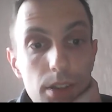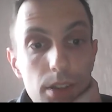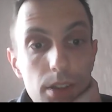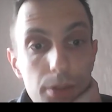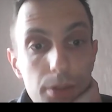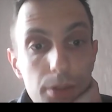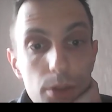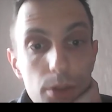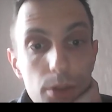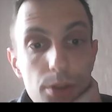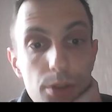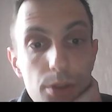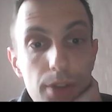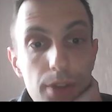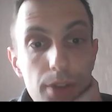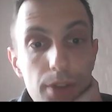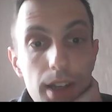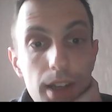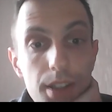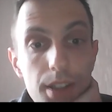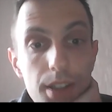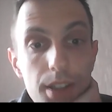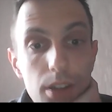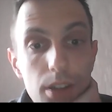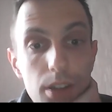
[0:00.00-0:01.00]
of course,
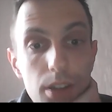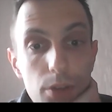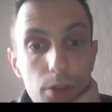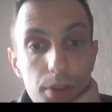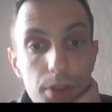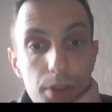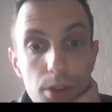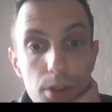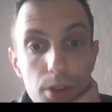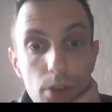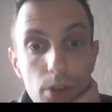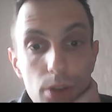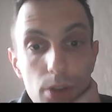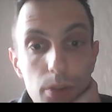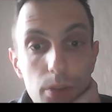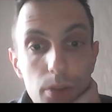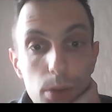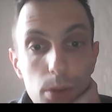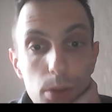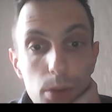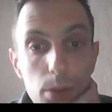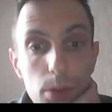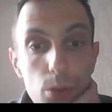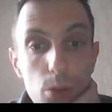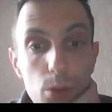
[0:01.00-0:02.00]
finding of a
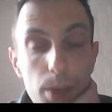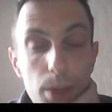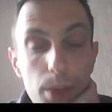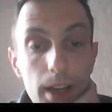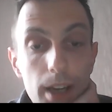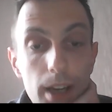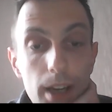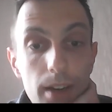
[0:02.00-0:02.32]
solvable group